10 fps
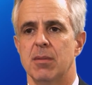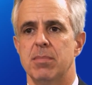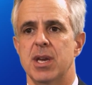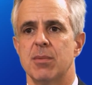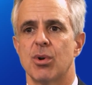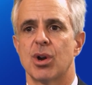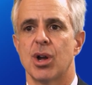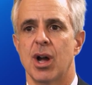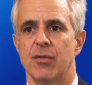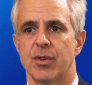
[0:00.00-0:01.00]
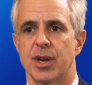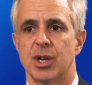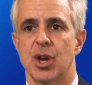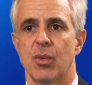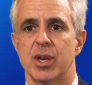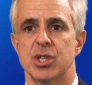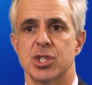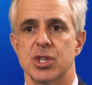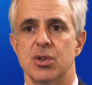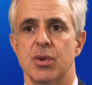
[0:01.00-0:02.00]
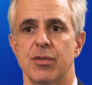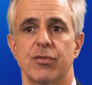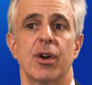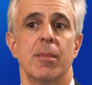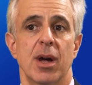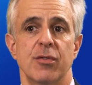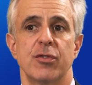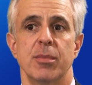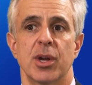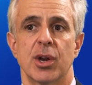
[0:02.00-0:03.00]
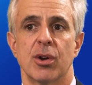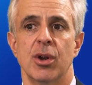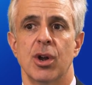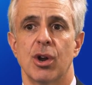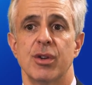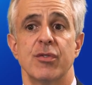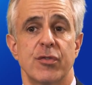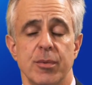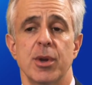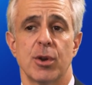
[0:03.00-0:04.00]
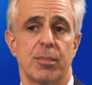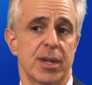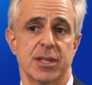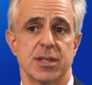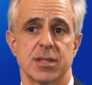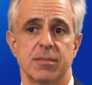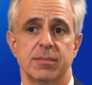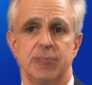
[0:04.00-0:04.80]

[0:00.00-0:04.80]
being more confident going to and from unfamiliar or even familiar places.